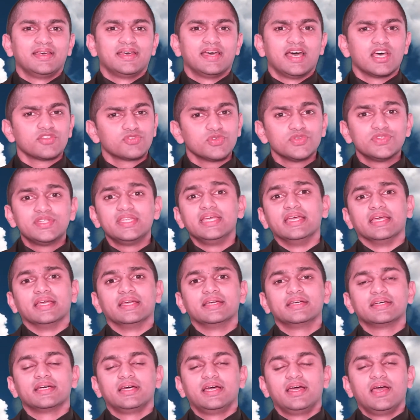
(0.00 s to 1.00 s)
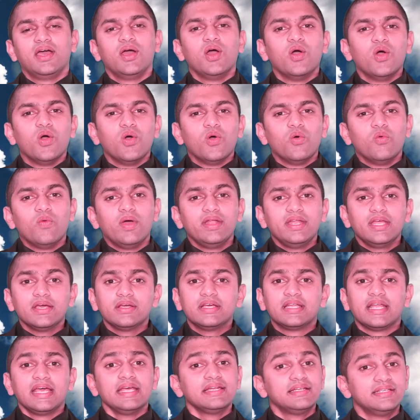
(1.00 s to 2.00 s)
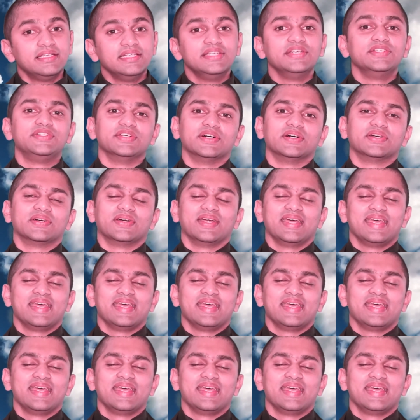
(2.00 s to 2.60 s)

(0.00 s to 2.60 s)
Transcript: As you think, when a great leader